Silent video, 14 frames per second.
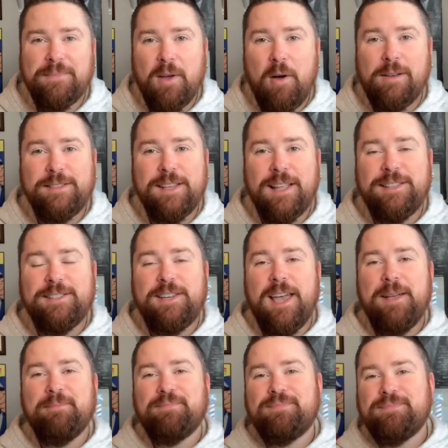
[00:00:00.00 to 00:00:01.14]
All Saints
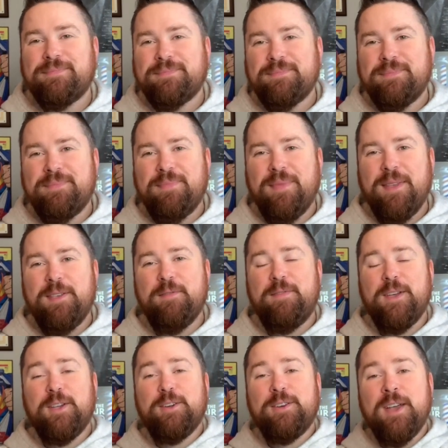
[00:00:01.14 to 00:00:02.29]
Day. You
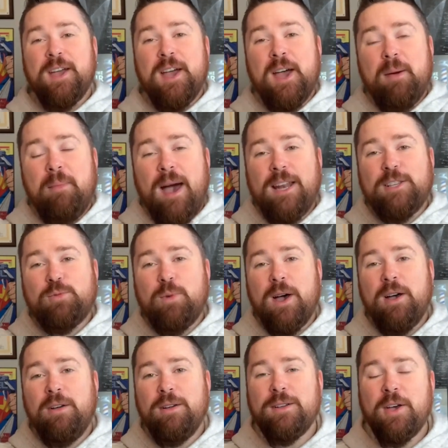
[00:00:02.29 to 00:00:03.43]
figured might as
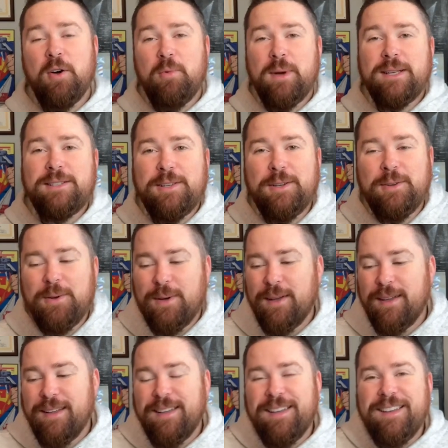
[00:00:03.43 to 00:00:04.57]
well go into
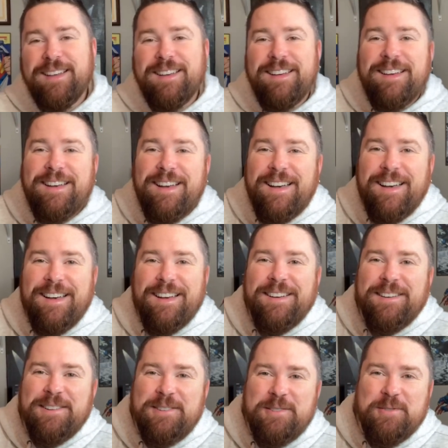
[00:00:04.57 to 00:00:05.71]
uh,
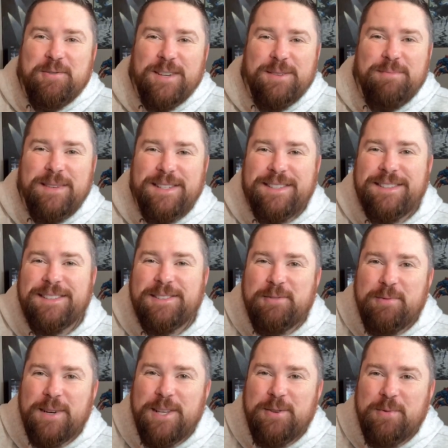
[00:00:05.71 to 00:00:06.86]
Christmas
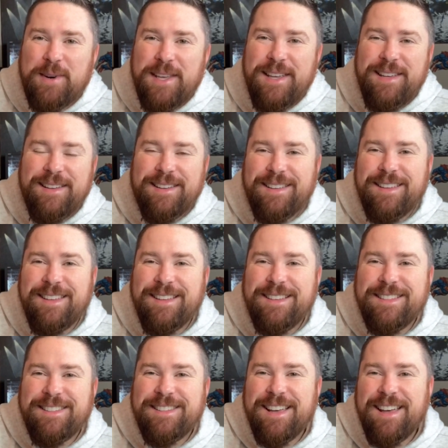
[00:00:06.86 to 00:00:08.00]
2020
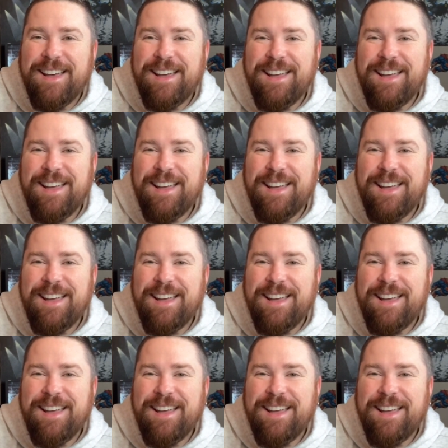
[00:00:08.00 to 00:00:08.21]
is uh,